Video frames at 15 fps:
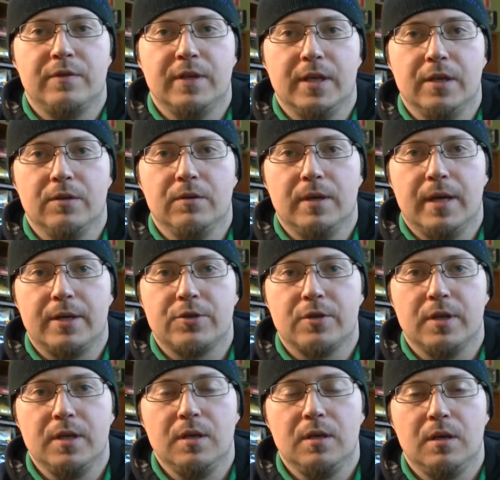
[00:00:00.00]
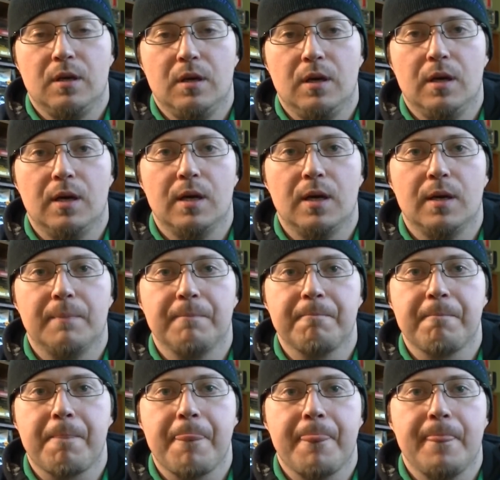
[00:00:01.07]
video, actually.
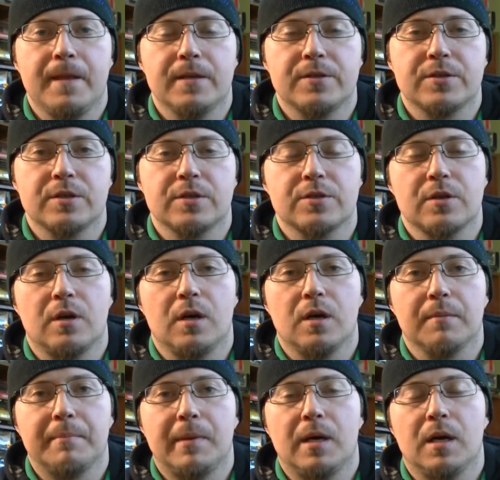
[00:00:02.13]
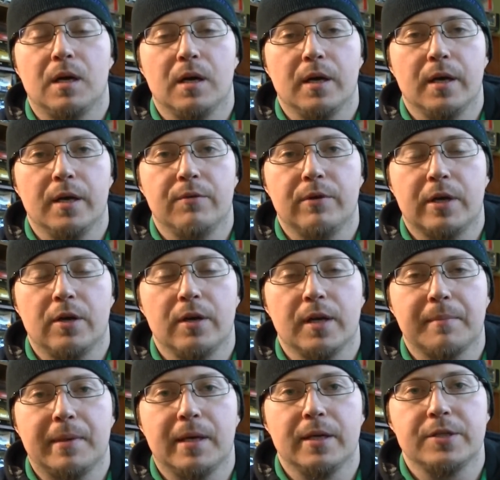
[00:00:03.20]
This is on regarding
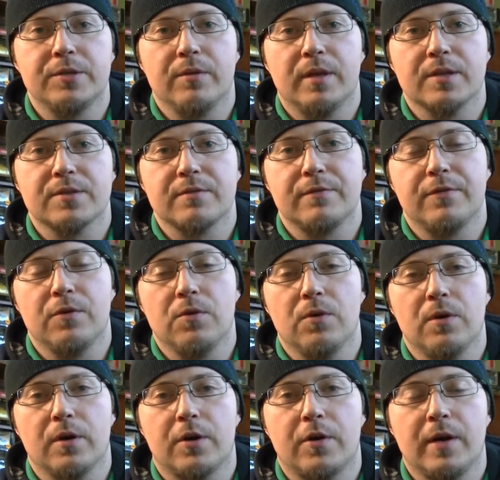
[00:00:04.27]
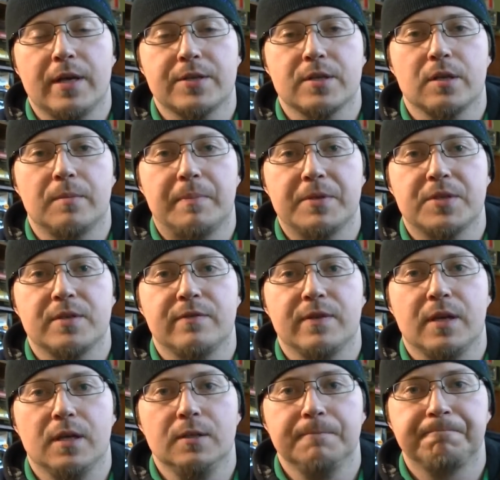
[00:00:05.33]
my 2004 Chrysler
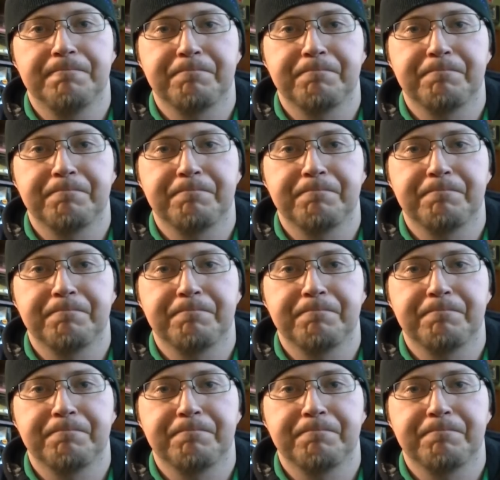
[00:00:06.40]
Pacifica.